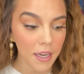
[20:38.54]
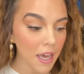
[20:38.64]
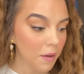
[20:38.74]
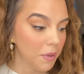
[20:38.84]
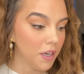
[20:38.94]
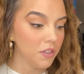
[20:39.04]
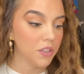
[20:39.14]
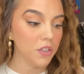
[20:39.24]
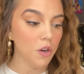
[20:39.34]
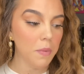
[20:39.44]
now I'm gonna
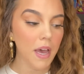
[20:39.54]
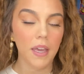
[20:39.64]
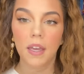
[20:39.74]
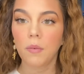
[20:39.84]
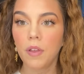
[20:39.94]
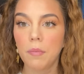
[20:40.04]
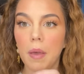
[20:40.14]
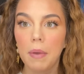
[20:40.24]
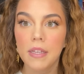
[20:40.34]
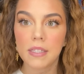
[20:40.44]
just go back in with my
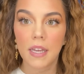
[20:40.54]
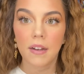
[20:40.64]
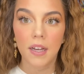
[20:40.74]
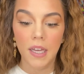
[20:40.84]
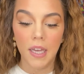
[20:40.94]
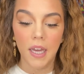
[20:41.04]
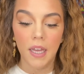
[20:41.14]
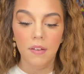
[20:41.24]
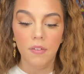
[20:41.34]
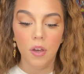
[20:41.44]
mascara and
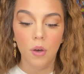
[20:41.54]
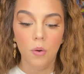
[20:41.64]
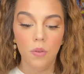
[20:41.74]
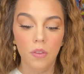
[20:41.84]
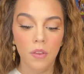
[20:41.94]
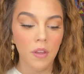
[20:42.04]
kind of coat